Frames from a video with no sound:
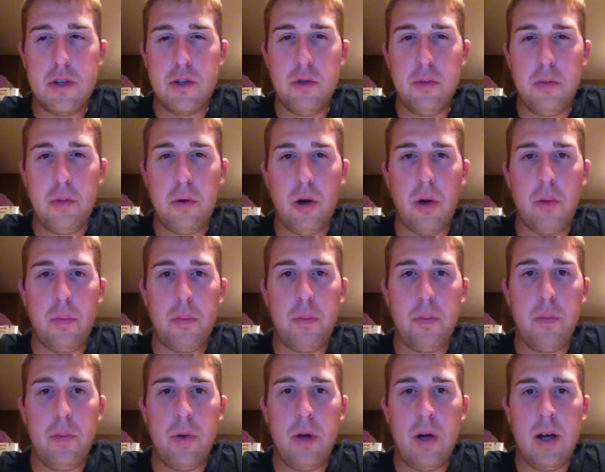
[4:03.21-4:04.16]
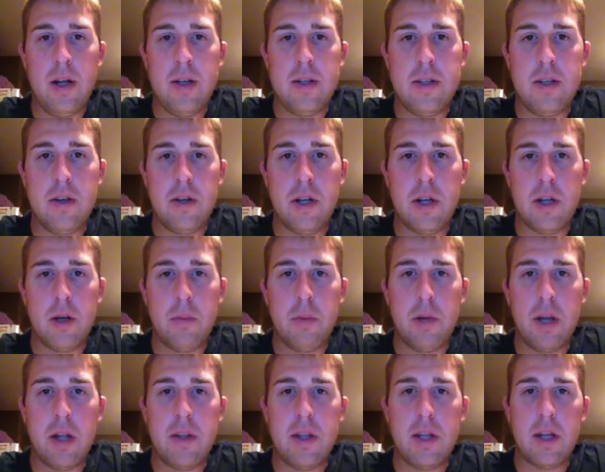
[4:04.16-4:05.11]
two-part deal here,
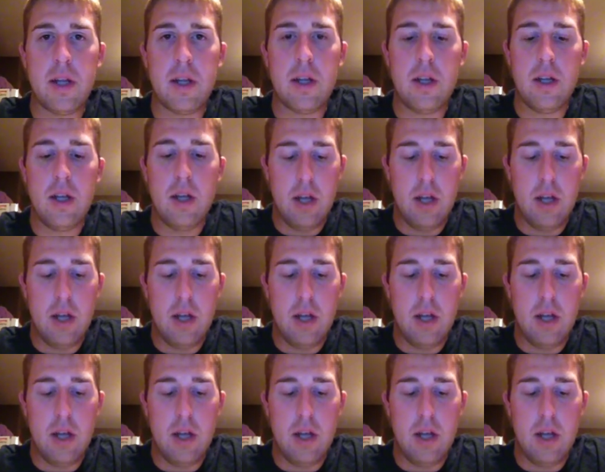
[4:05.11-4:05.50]
but I think